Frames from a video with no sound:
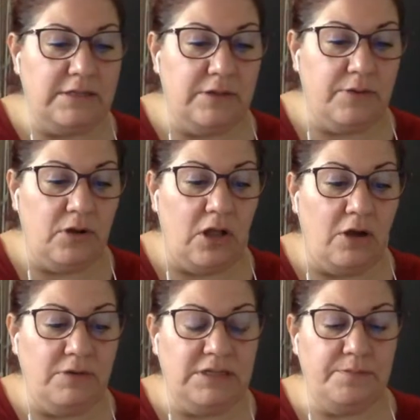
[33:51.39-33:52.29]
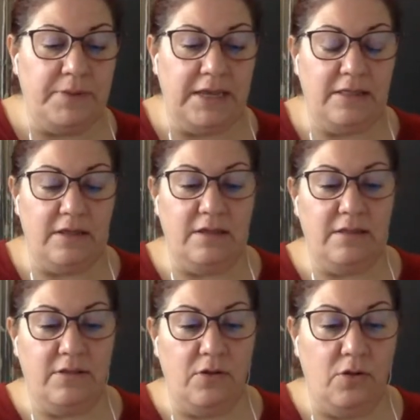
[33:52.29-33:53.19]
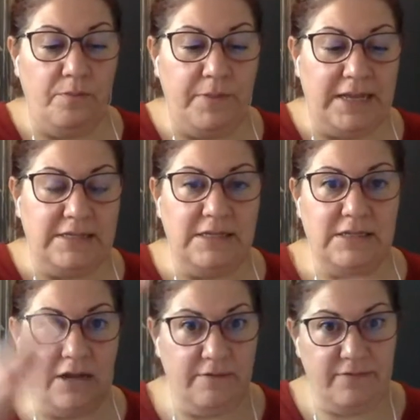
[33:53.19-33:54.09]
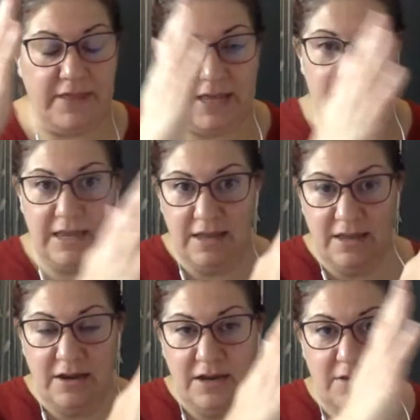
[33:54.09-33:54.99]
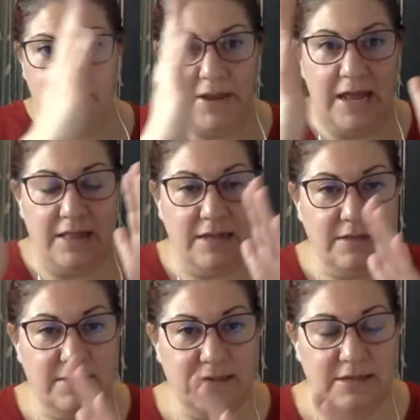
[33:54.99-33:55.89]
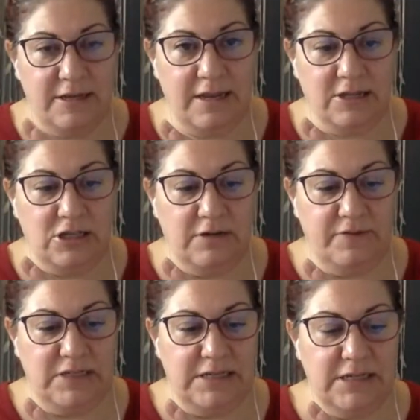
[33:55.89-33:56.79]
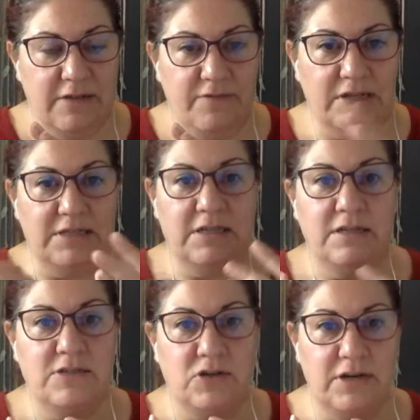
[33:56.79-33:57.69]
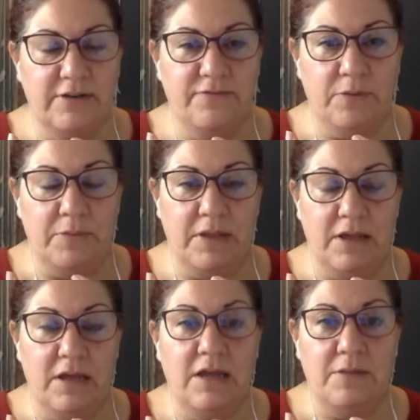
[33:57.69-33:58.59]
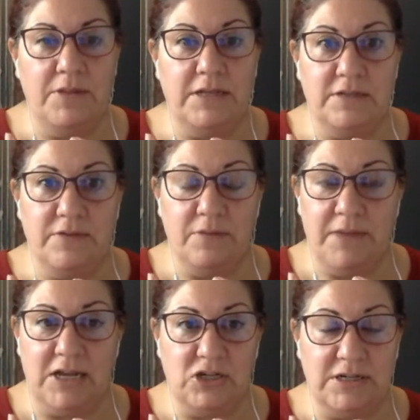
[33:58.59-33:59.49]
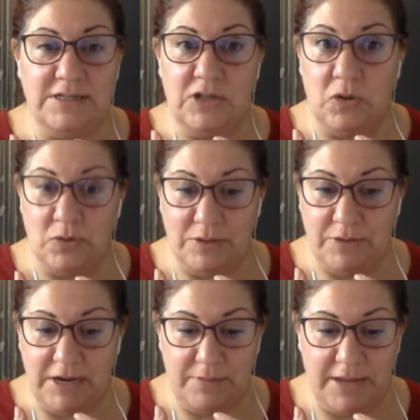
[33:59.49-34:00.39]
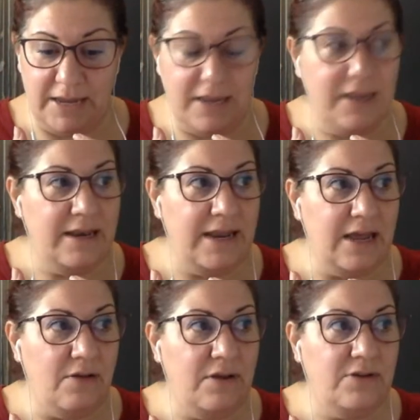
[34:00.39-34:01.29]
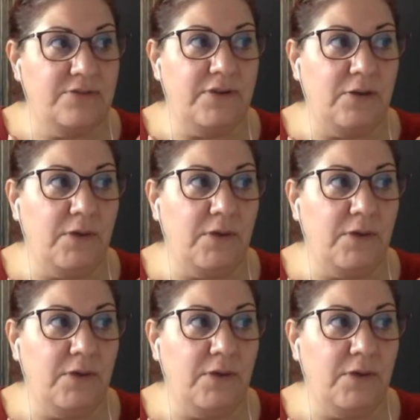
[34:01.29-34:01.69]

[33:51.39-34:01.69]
So it'll always be the whole basis of the balance in service itself is starting from a place of compassion is the only way to be. Now, here's funny.